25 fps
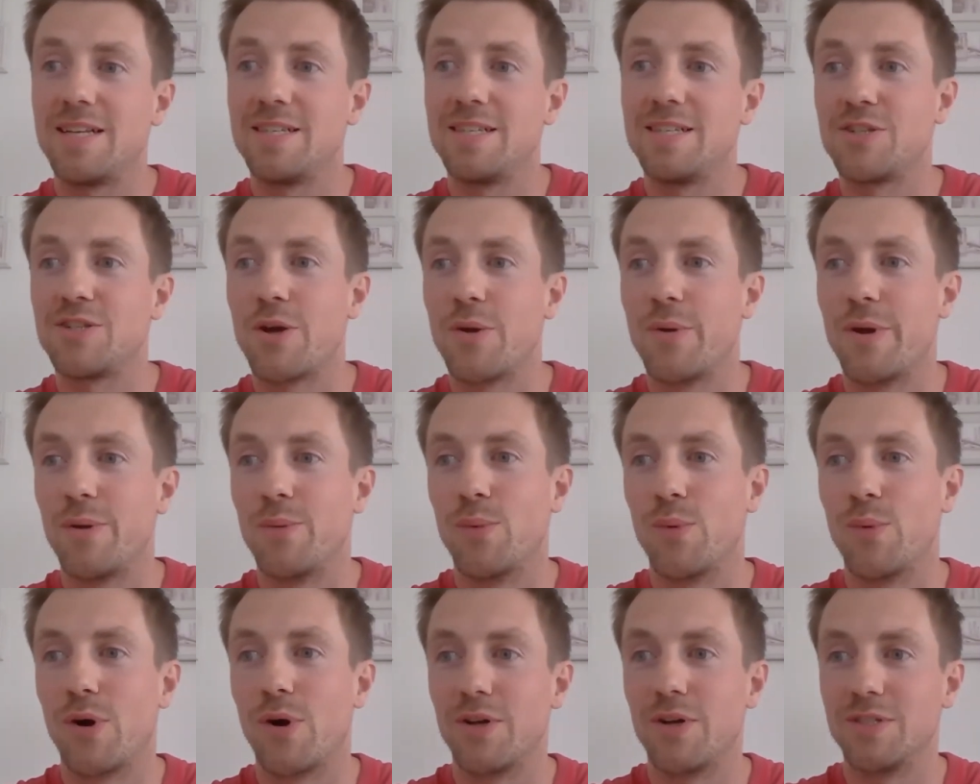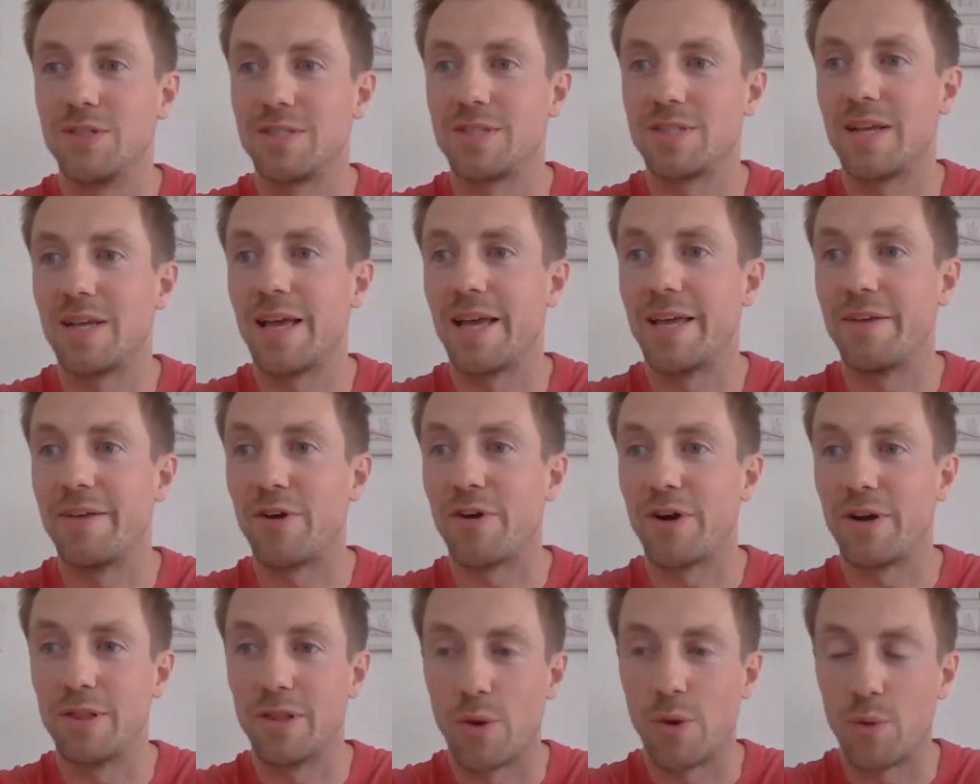So it was a
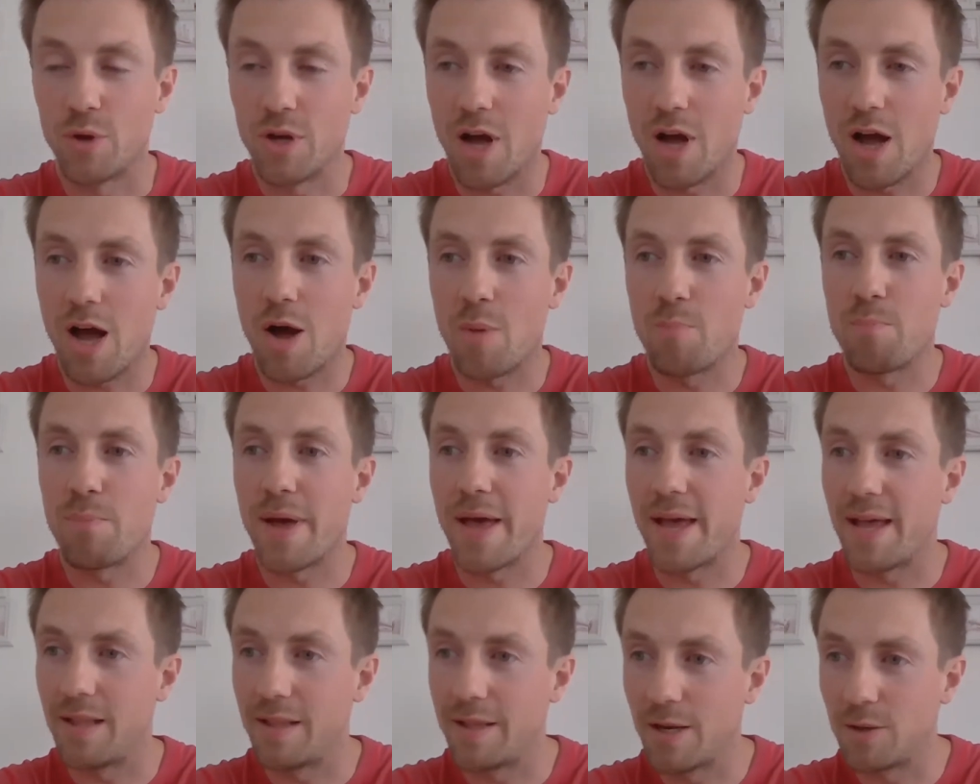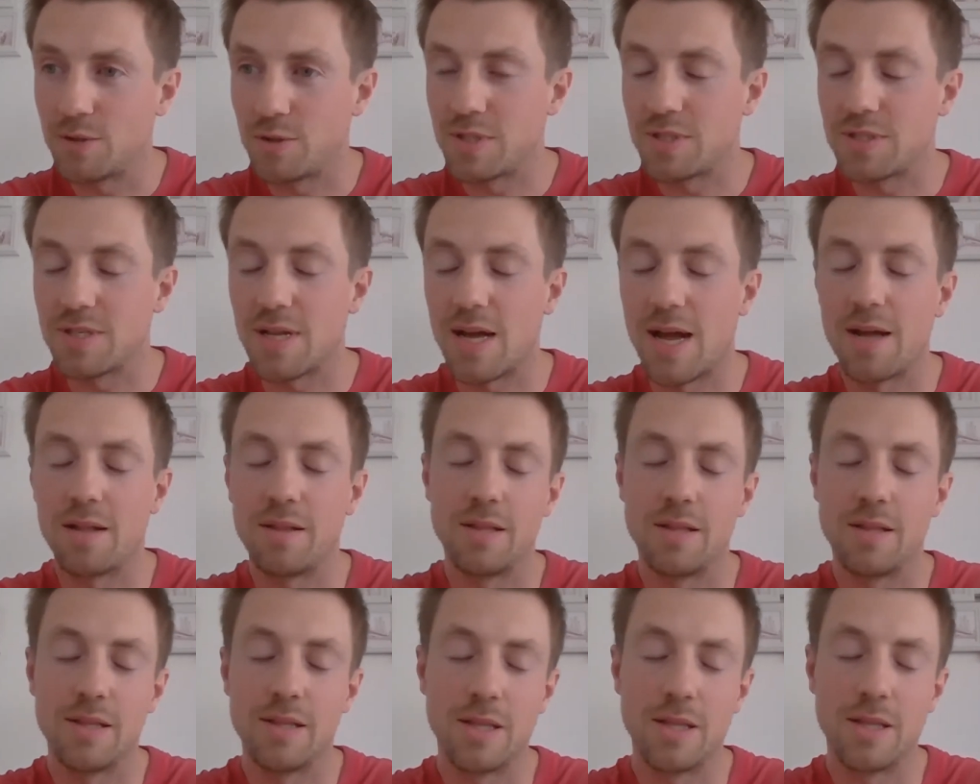very low carb, paleo style
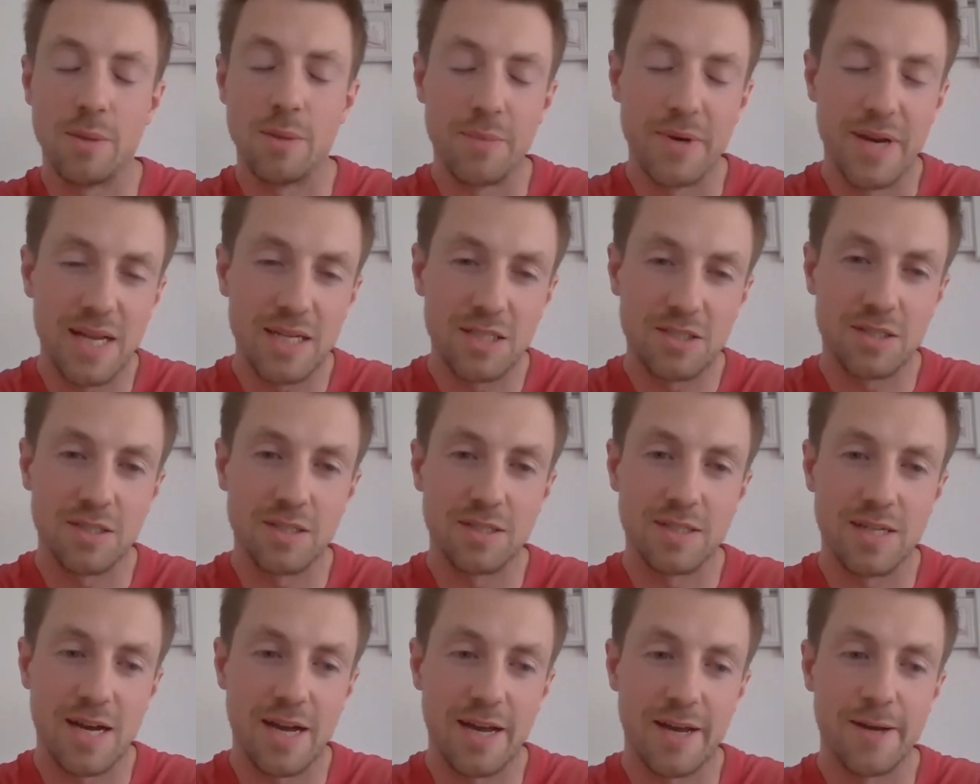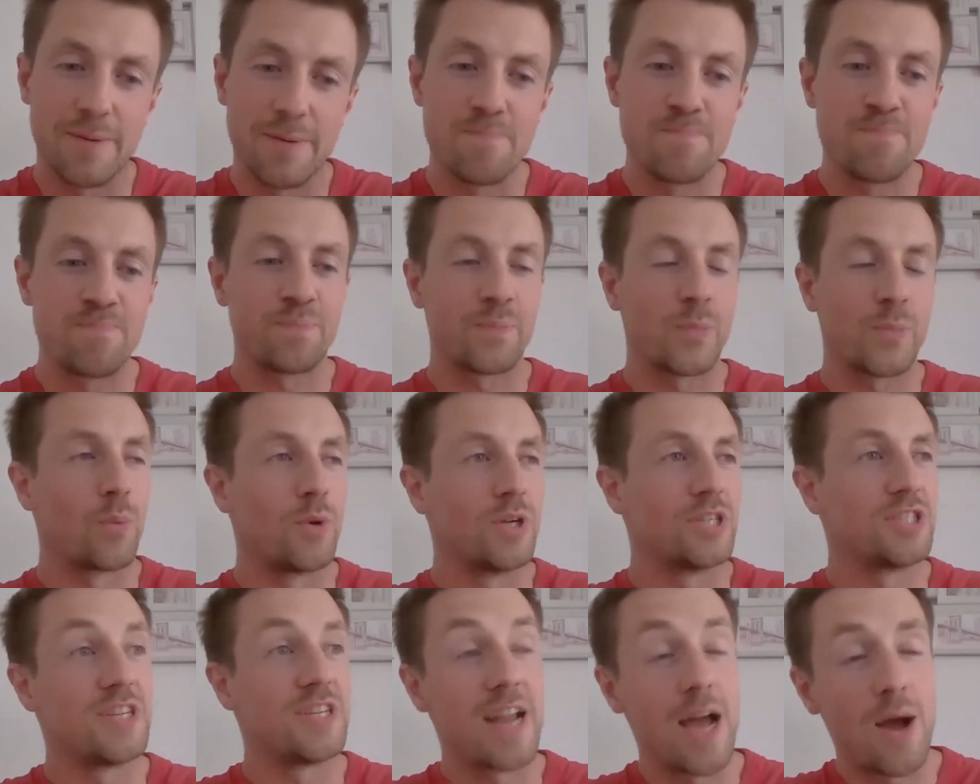elimination diet,
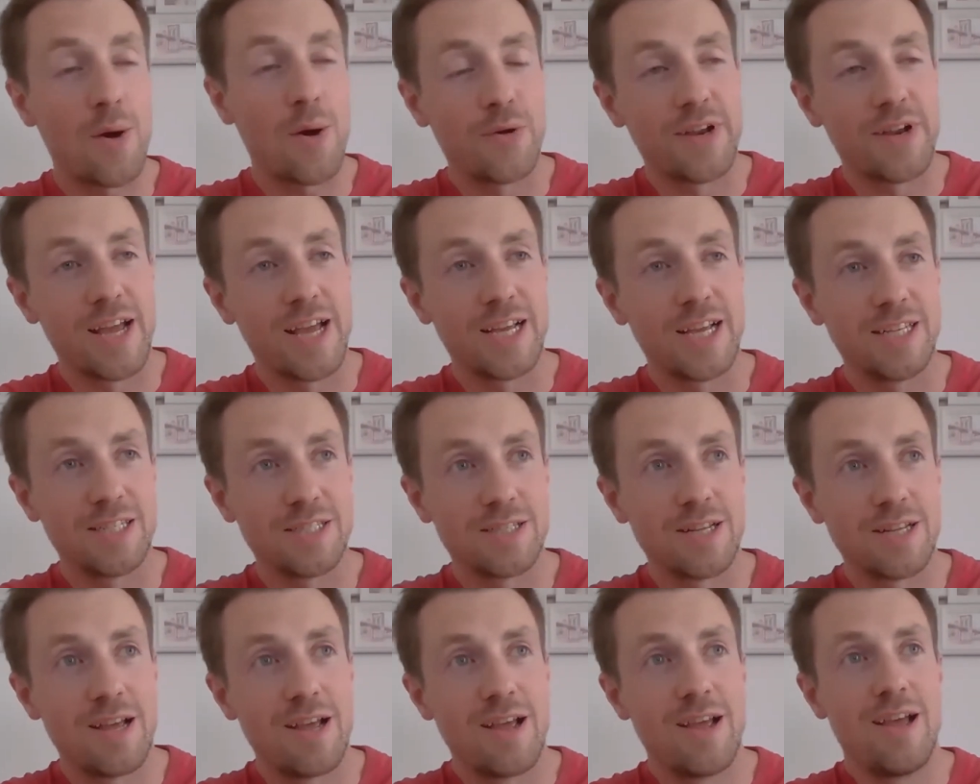which nowadays